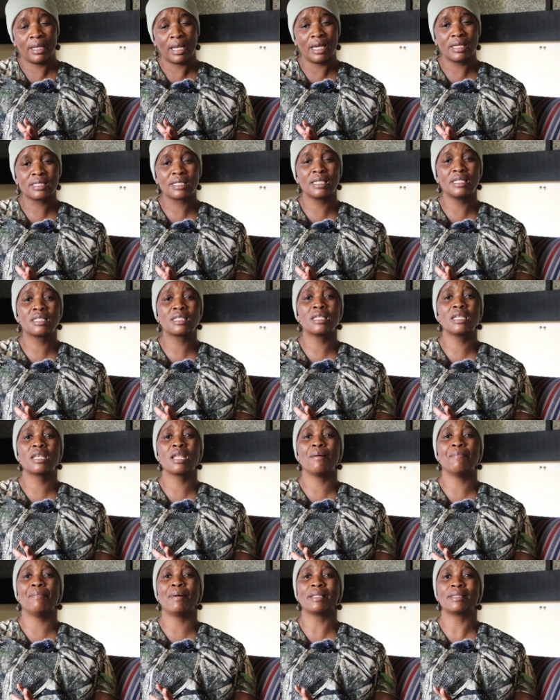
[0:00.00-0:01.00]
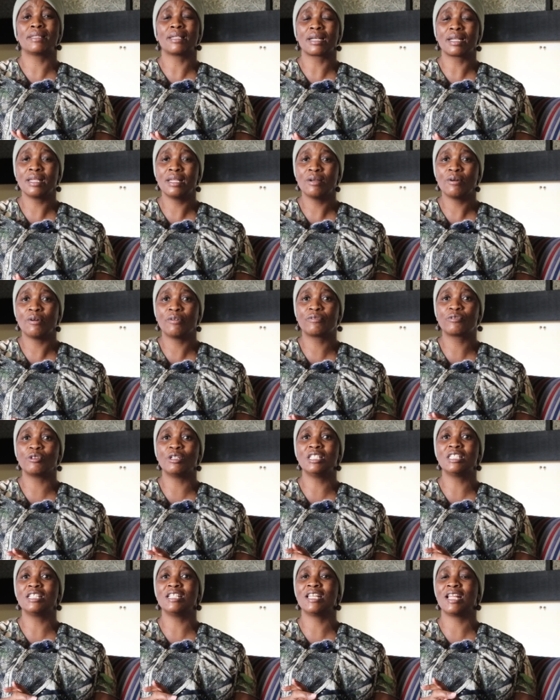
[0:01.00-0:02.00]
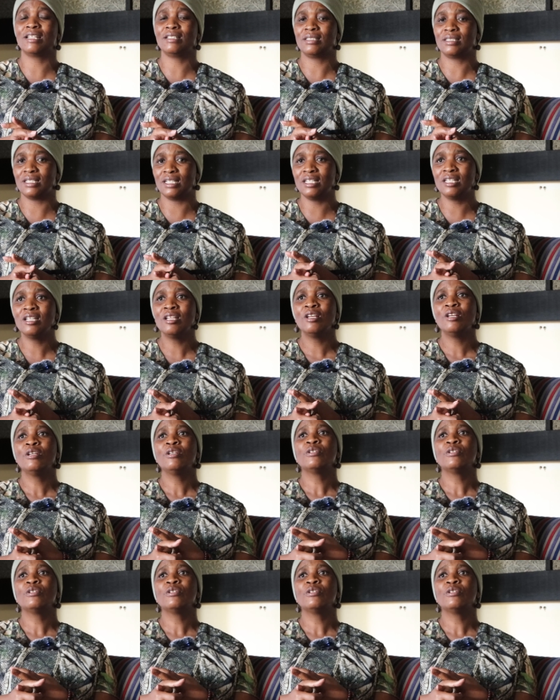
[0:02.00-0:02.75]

licensing number 3 of 2019,